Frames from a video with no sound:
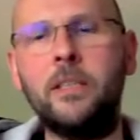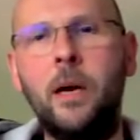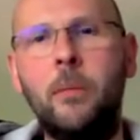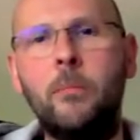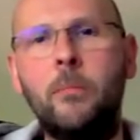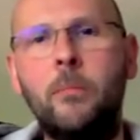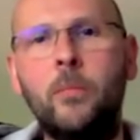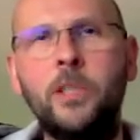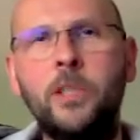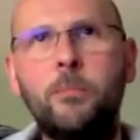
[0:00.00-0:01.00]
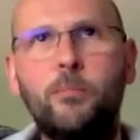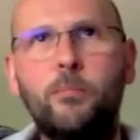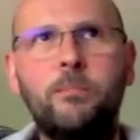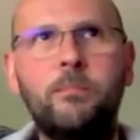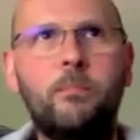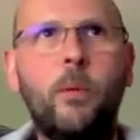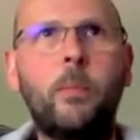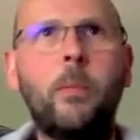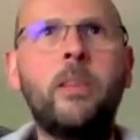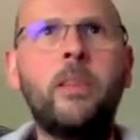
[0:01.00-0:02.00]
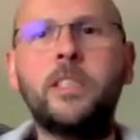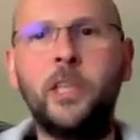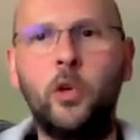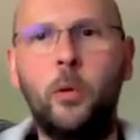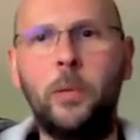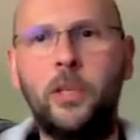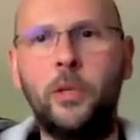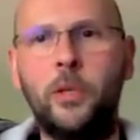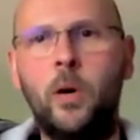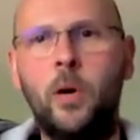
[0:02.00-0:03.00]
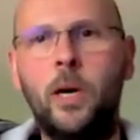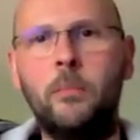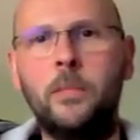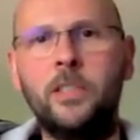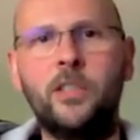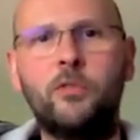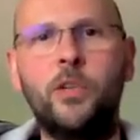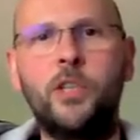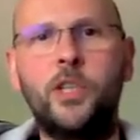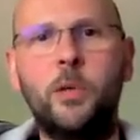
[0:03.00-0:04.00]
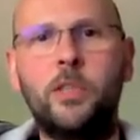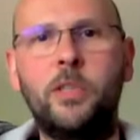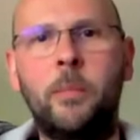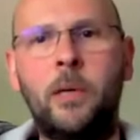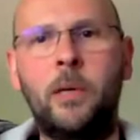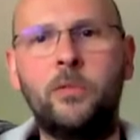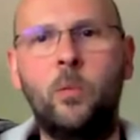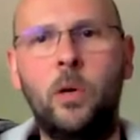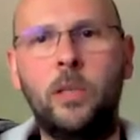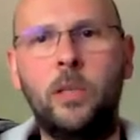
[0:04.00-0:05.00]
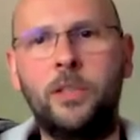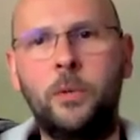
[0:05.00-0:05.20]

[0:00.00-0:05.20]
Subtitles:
which is probably the first thing you would normally do, is just reduce the amount of work to do.